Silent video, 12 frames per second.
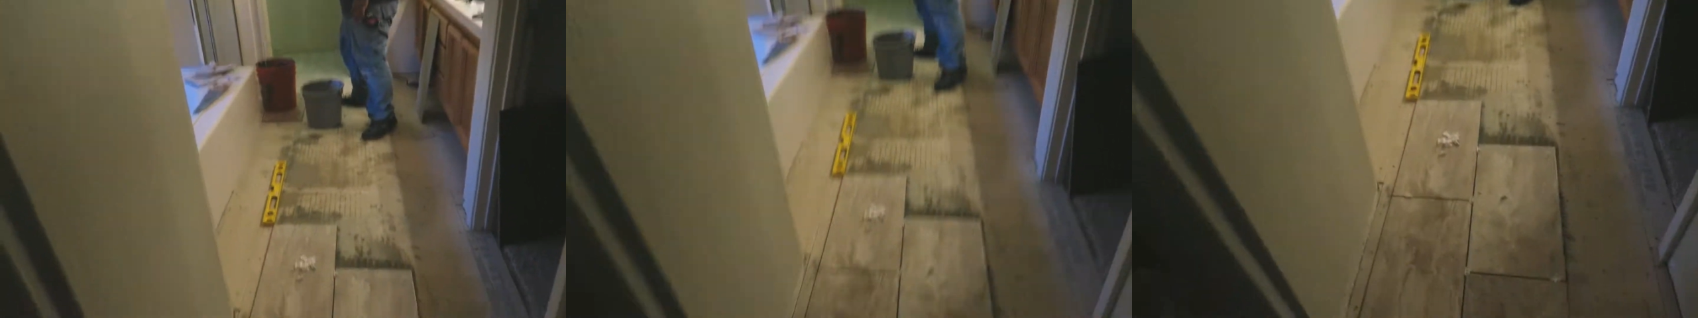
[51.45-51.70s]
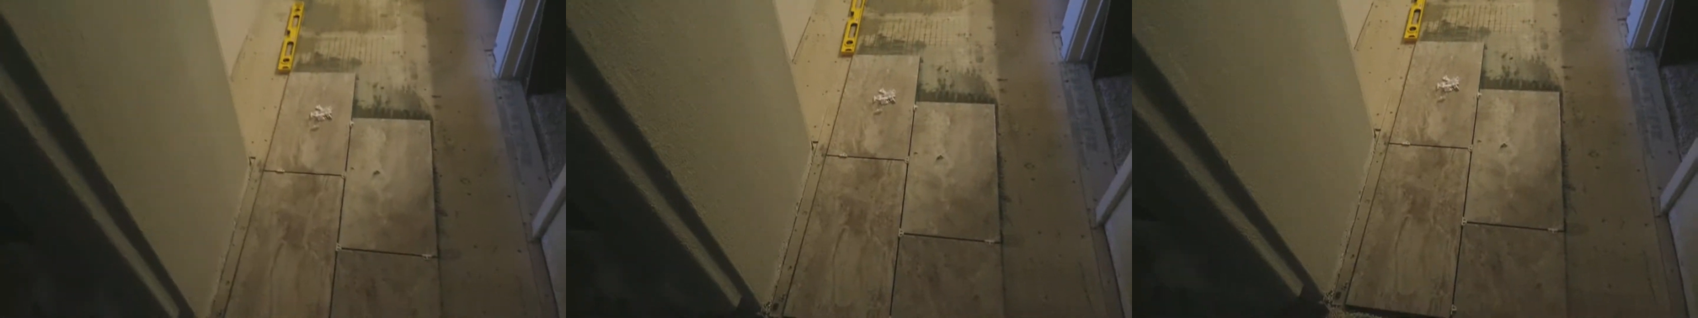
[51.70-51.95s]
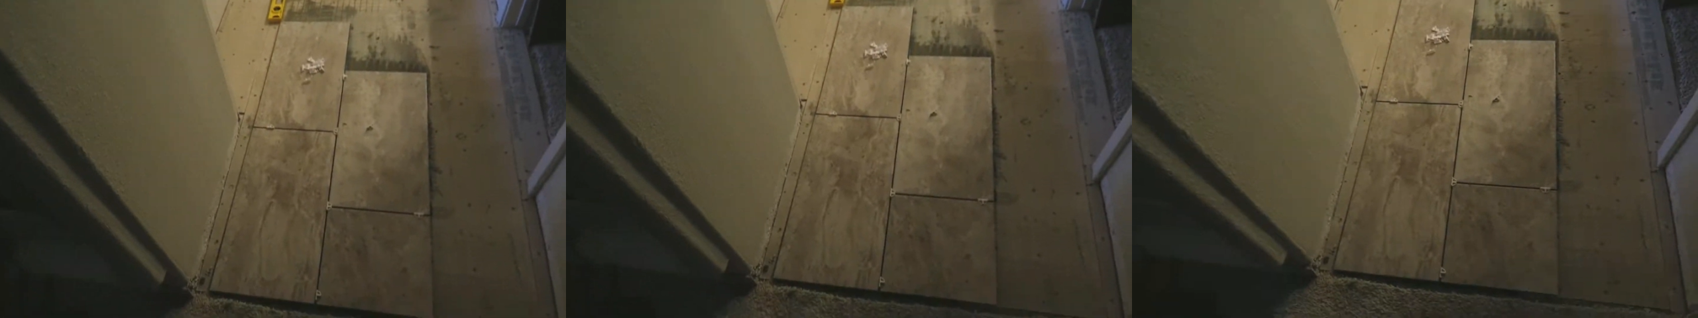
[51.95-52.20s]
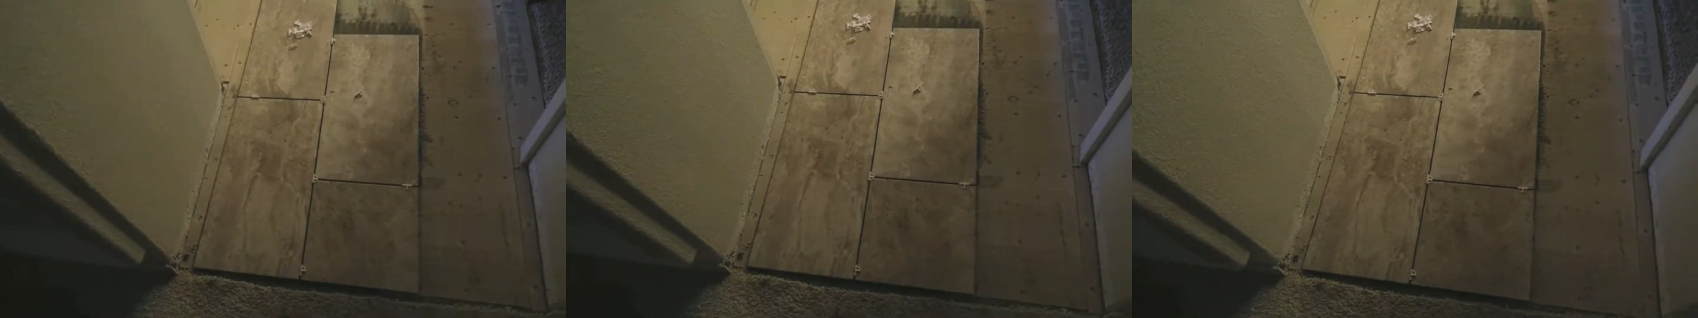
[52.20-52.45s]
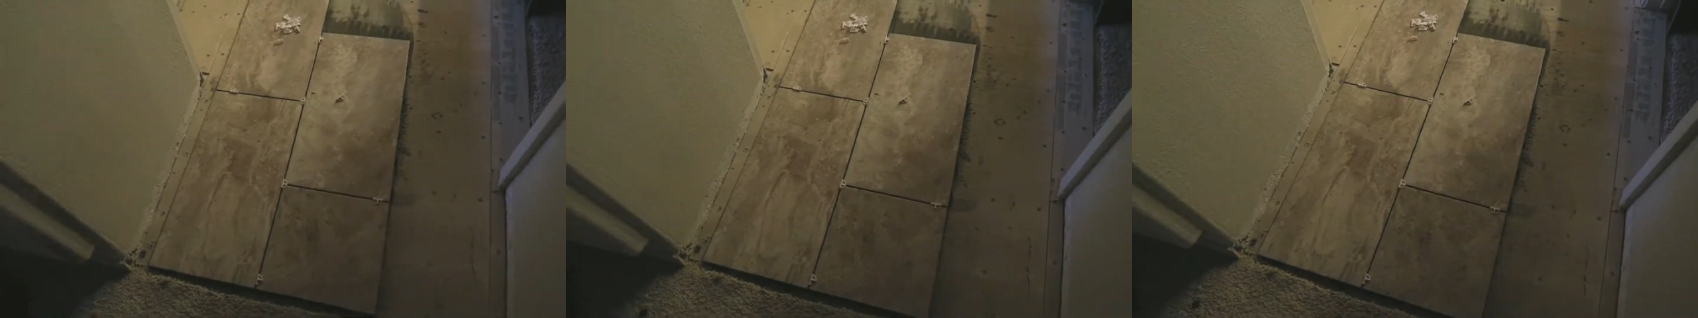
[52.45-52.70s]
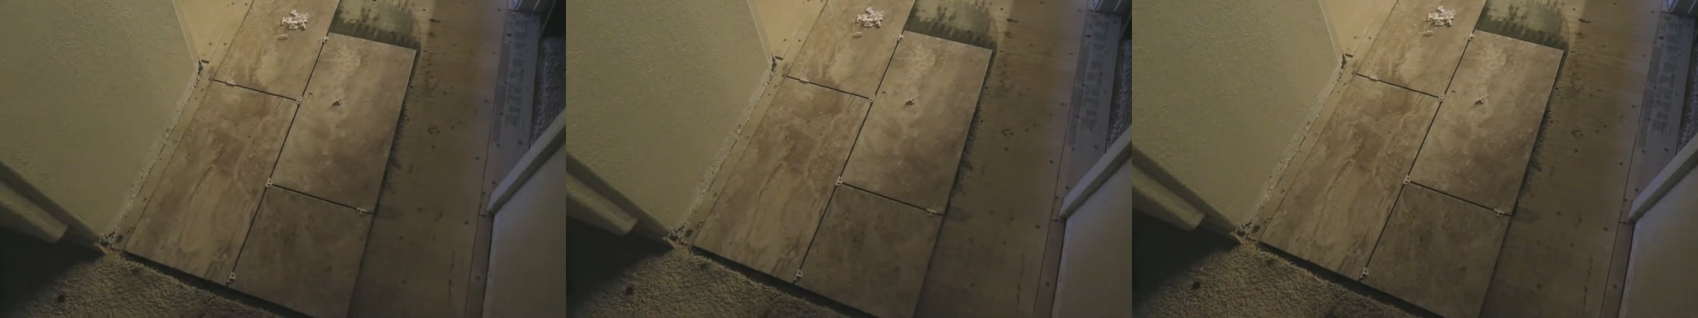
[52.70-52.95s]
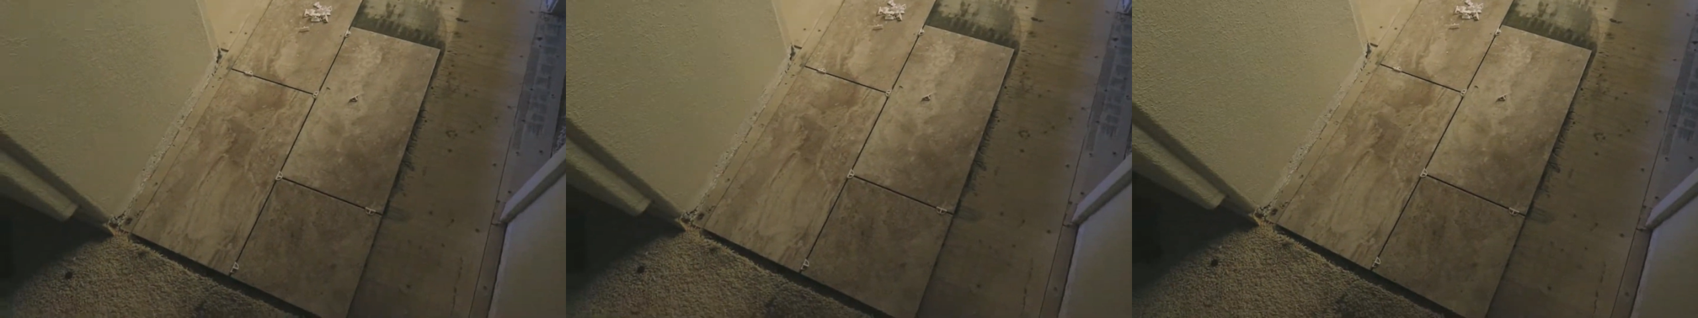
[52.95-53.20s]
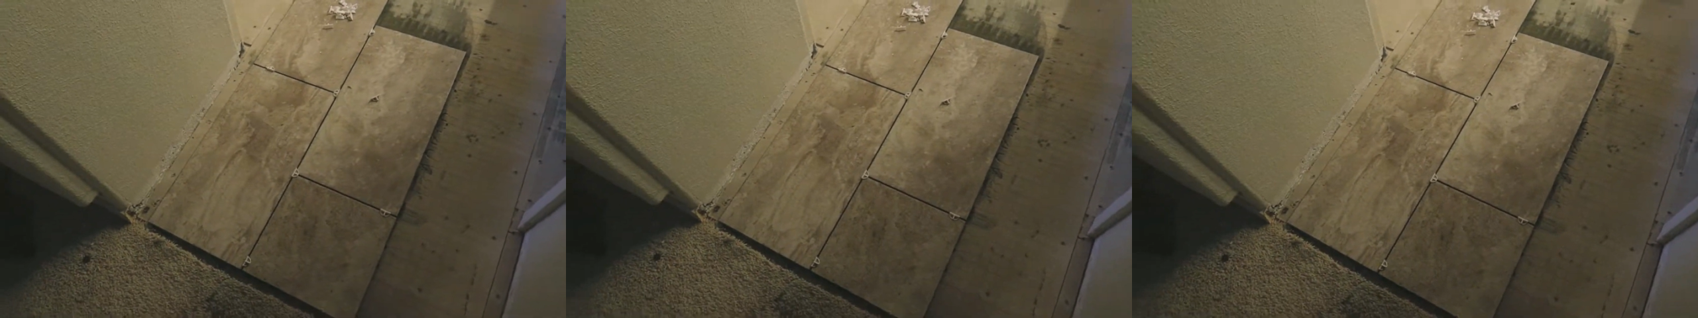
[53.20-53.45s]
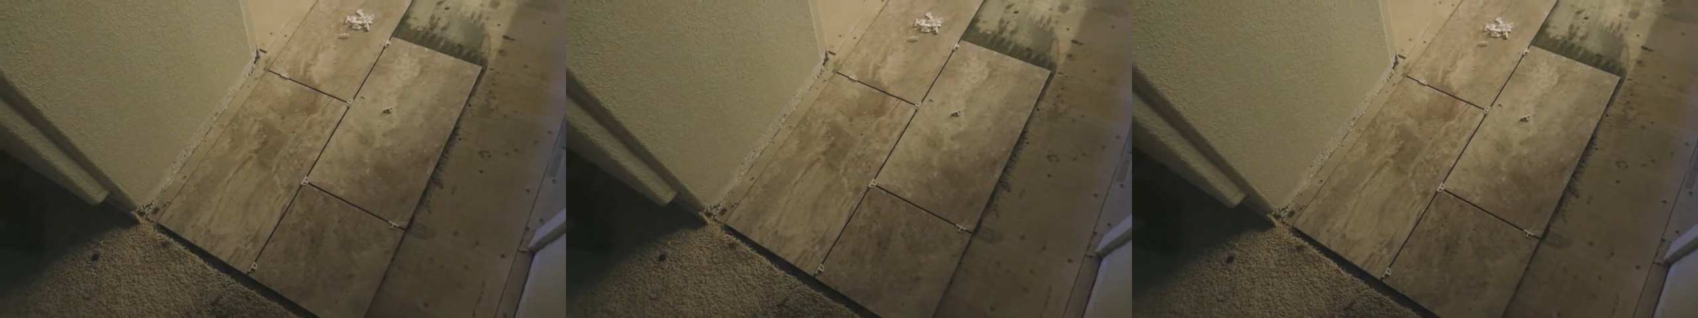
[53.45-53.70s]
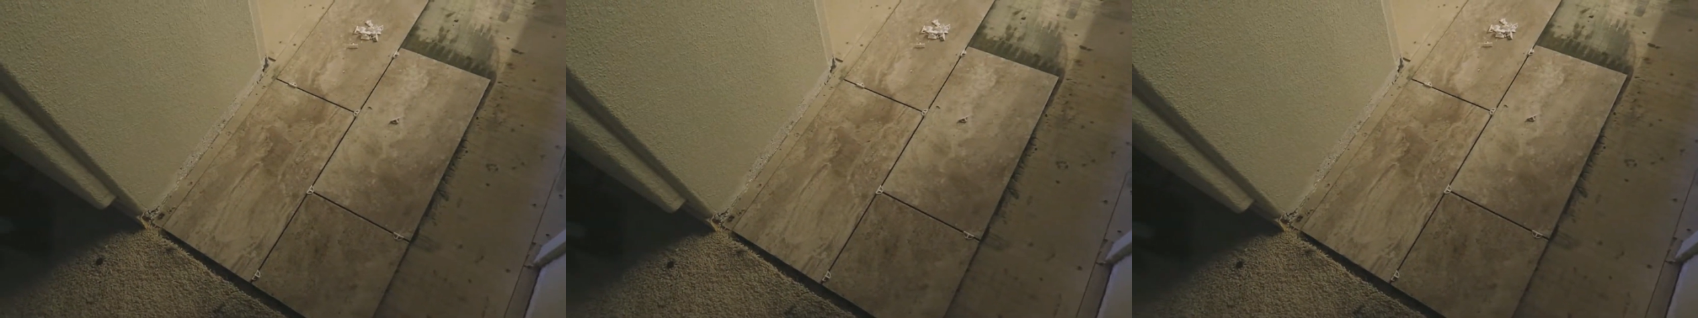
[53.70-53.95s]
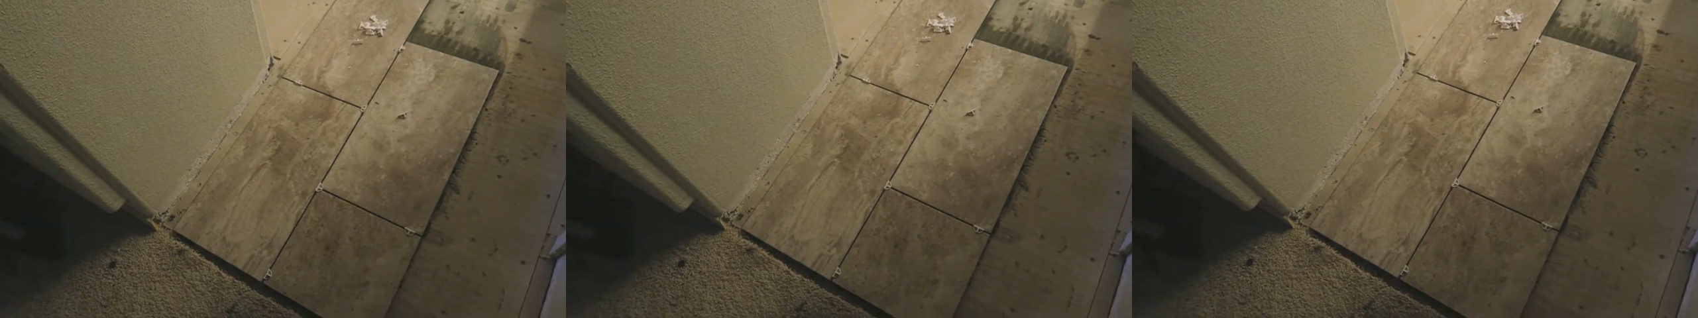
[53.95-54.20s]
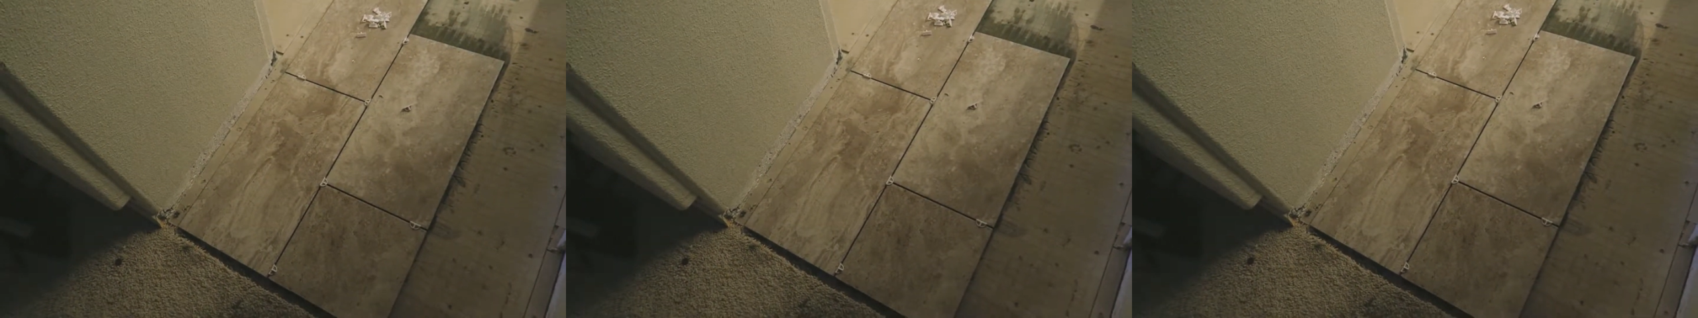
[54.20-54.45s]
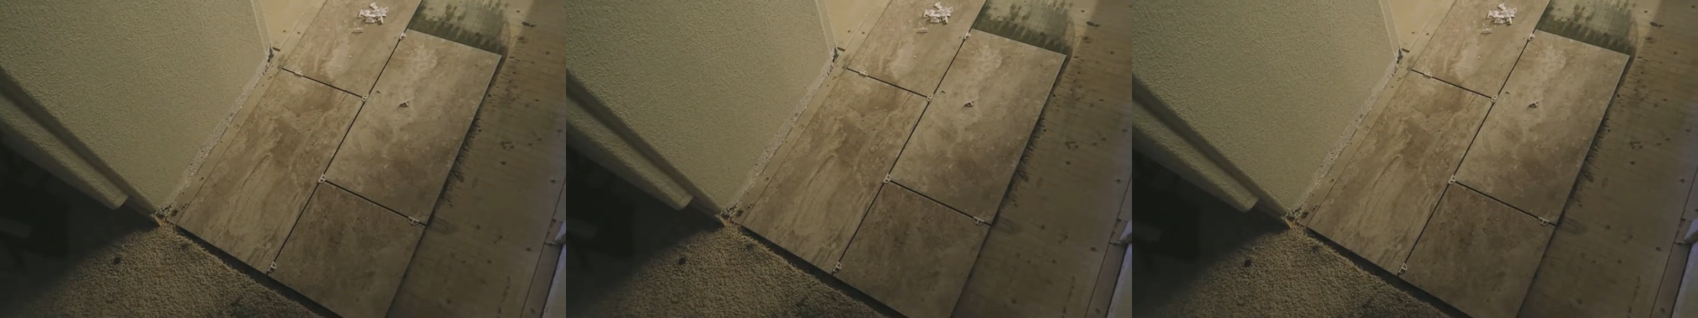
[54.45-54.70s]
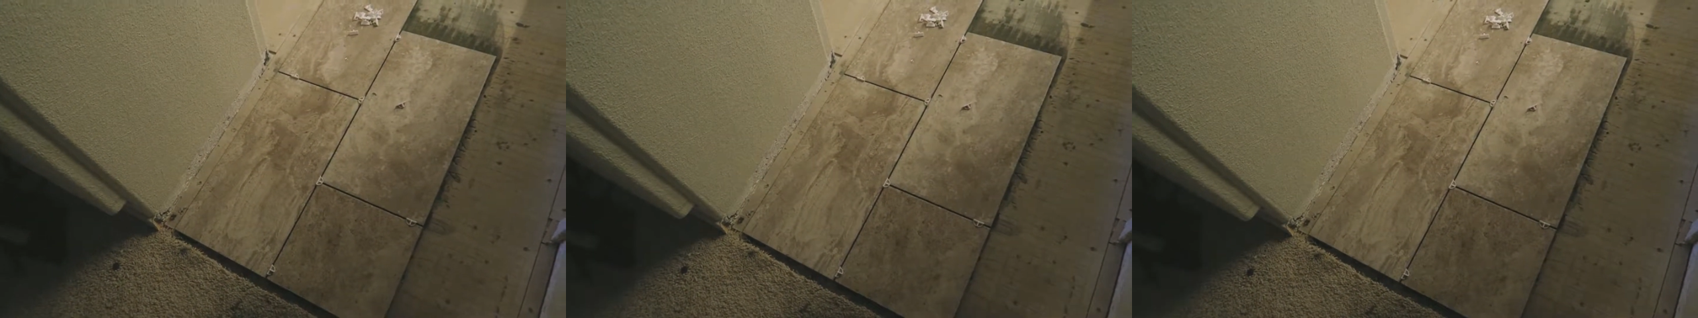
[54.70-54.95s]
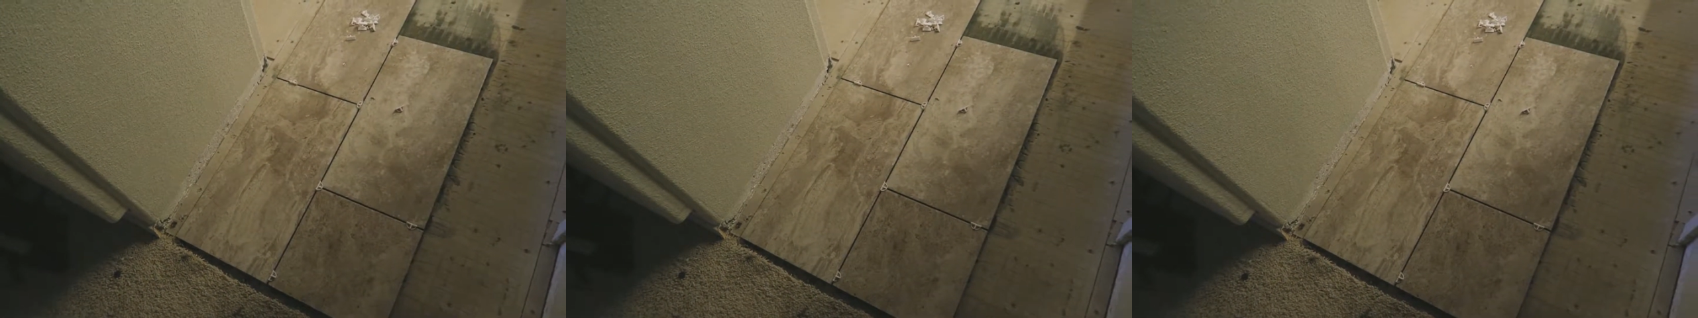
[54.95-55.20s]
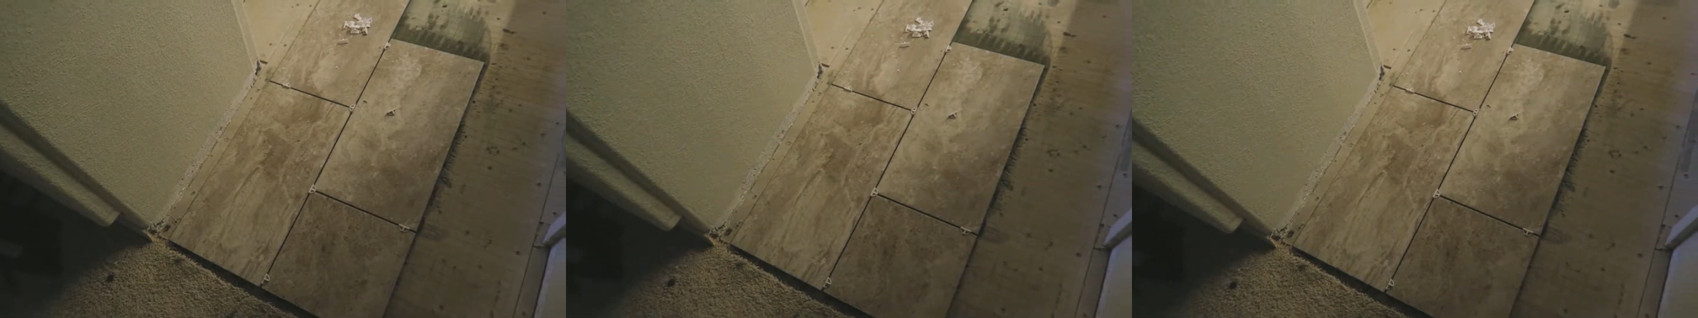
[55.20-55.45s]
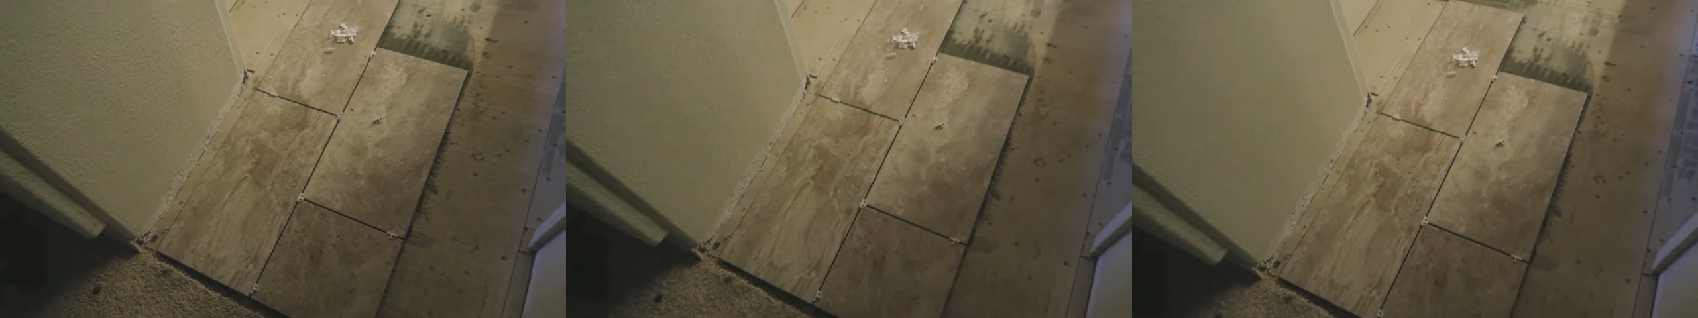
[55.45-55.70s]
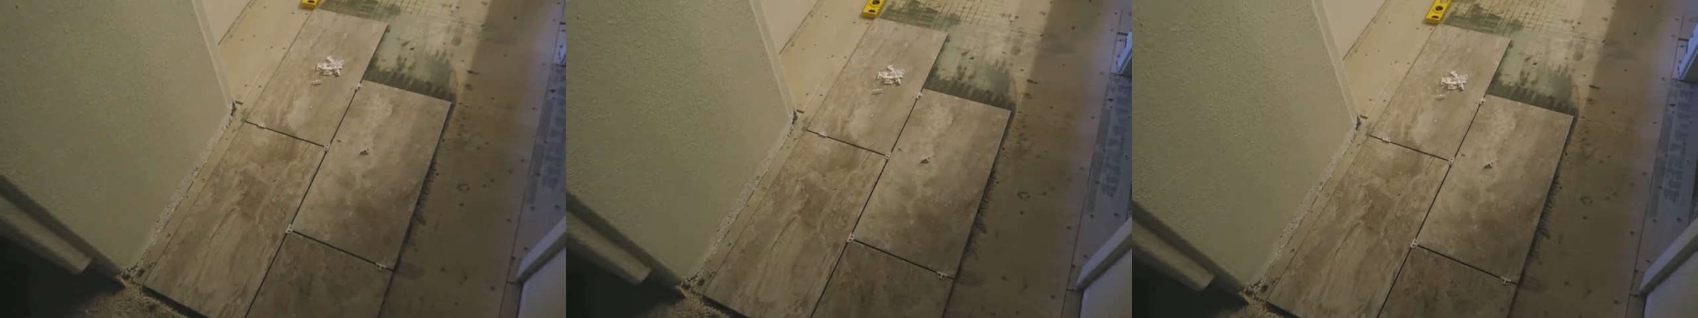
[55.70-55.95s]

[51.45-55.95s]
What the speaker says: (no speaker visible)